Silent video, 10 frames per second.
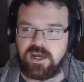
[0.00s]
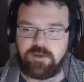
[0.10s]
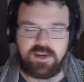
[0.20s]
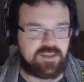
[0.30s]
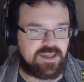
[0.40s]

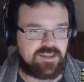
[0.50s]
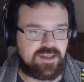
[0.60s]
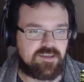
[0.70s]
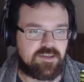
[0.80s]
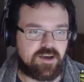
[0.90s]
mean,
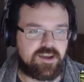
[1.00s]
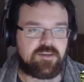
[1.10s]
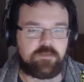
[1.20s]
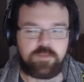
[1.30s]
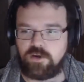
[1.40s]
it's nice
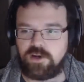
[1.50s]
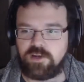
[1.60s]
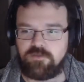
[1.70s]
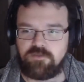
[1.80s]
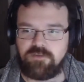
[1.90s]
purely
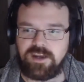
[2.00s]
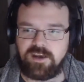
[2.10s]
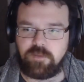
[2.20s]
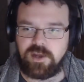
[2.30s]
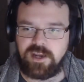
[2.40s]
for the rending
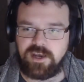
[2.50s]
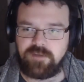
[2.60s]
and pinning.